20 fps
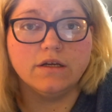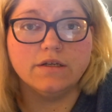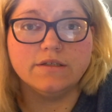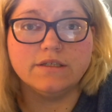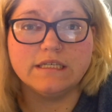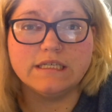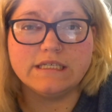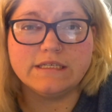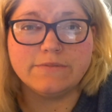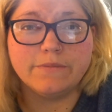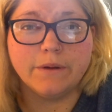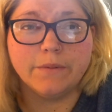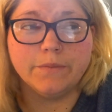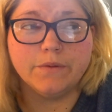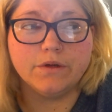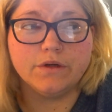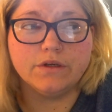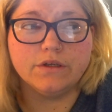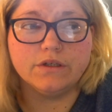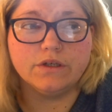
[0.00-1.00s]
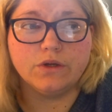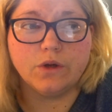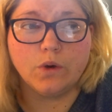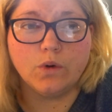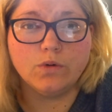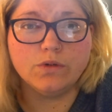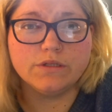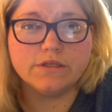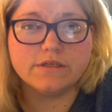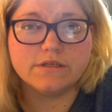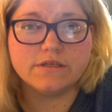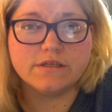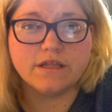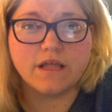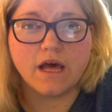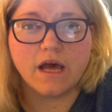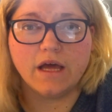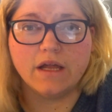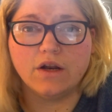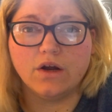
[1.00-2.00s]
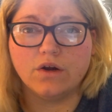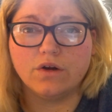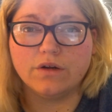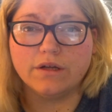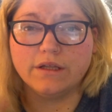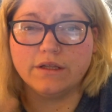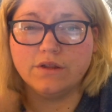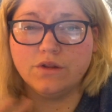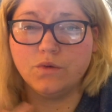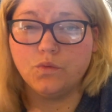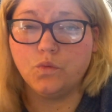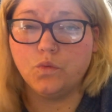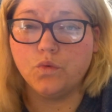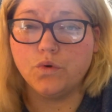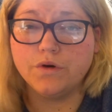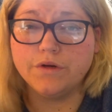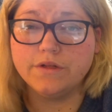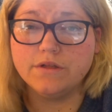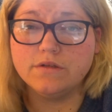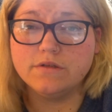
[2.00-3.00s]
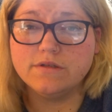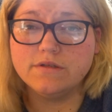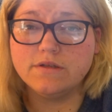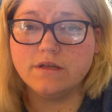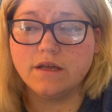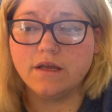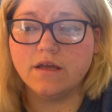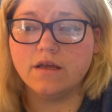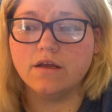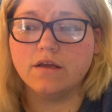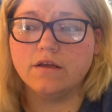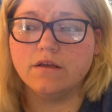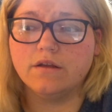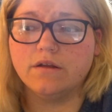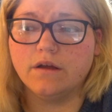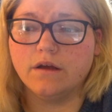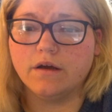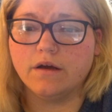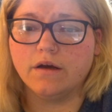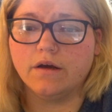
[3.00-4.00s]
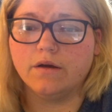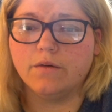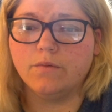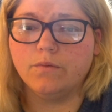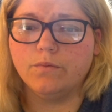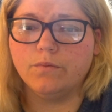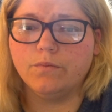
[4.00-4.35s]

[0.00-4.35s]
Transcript: dismembered ghosts that are in the woods and um,